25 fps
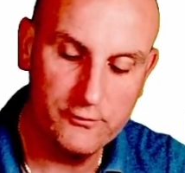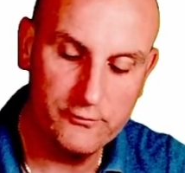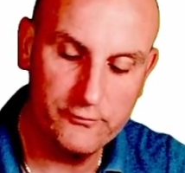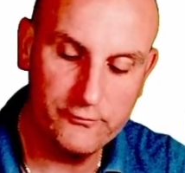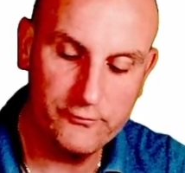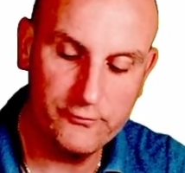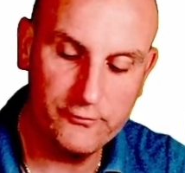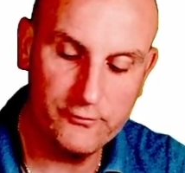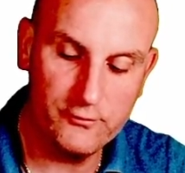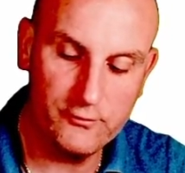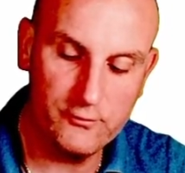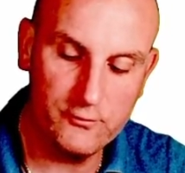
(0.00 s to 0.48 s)

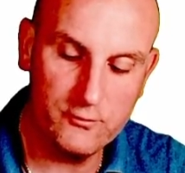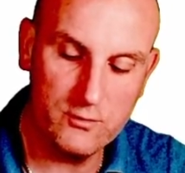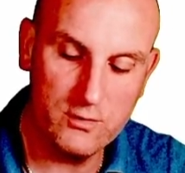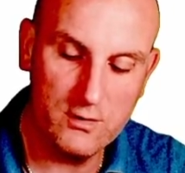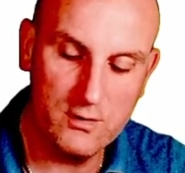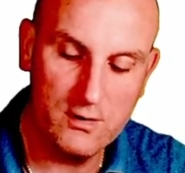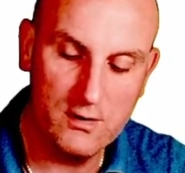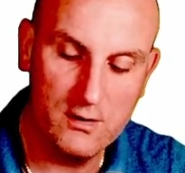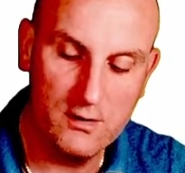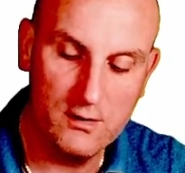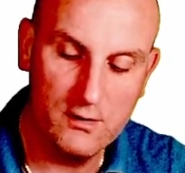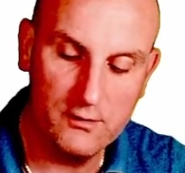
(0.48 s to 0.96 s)
2,
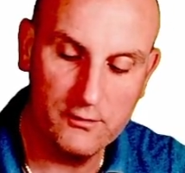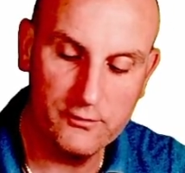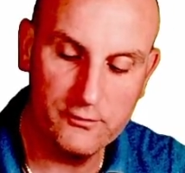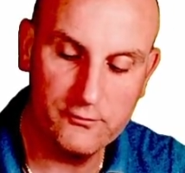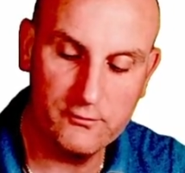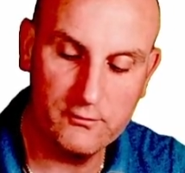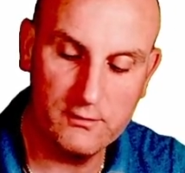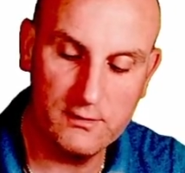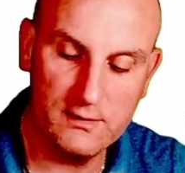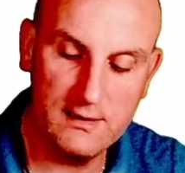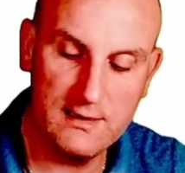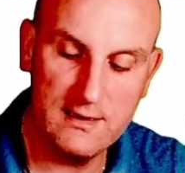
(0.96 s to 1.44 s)

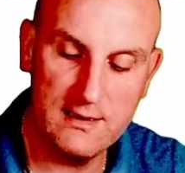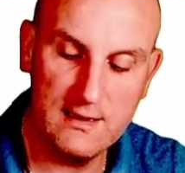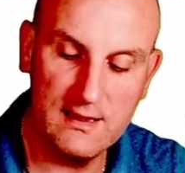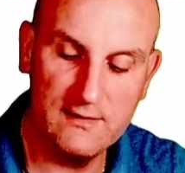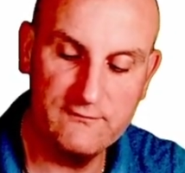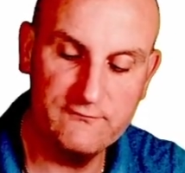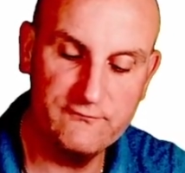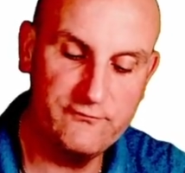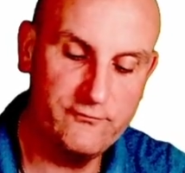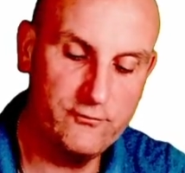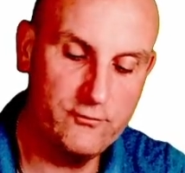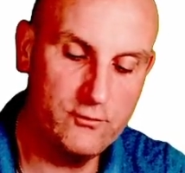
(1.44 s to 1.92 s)
3,
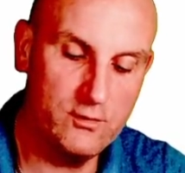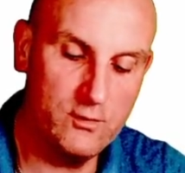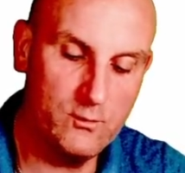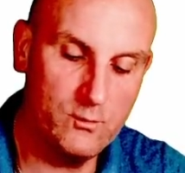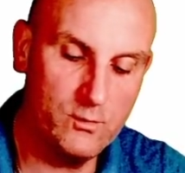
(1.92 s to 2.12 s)
and 4.